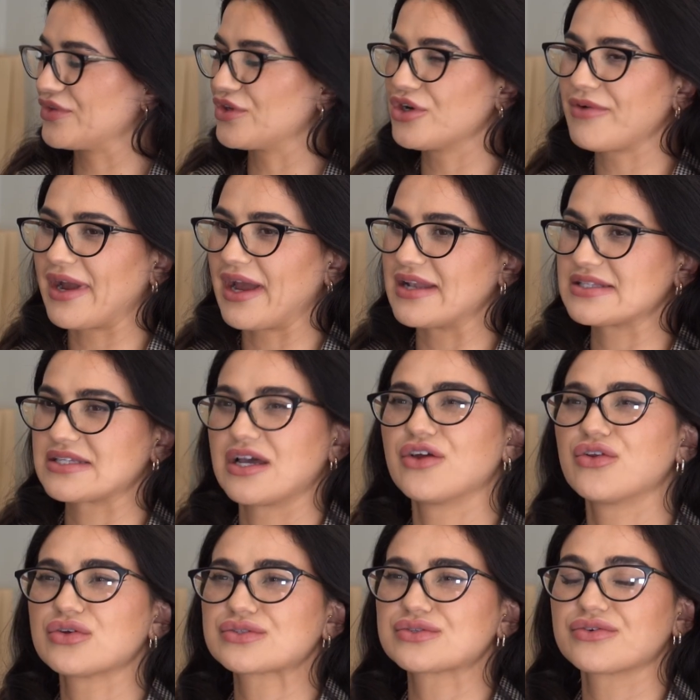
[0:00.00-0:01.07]
No right answer.
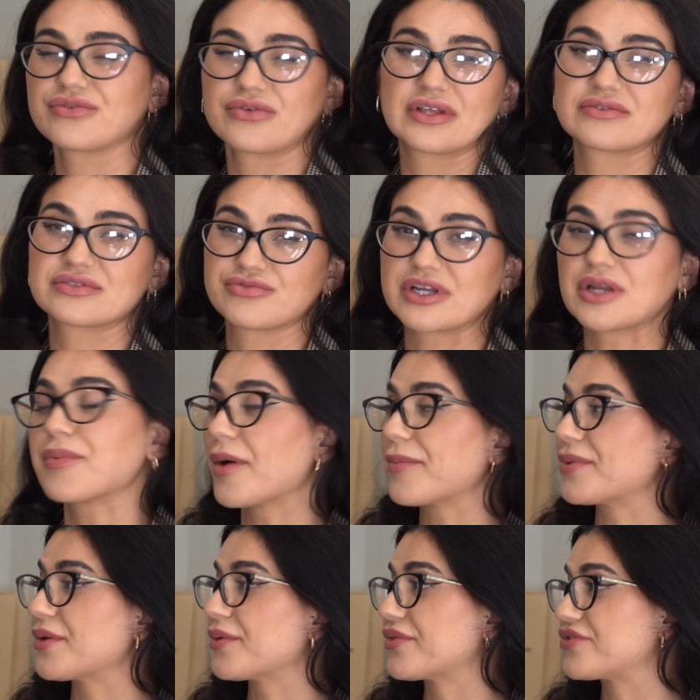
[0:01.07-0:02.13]
And also, it's really
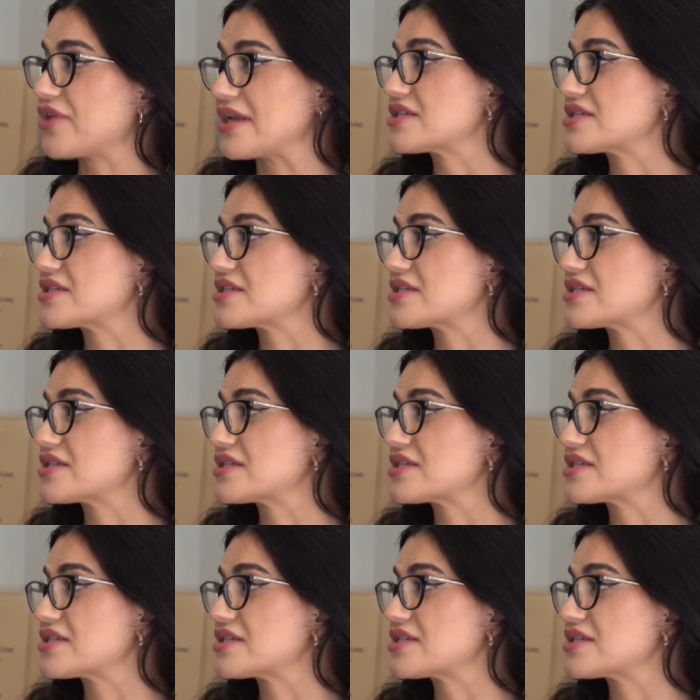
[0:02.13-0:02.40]
popular with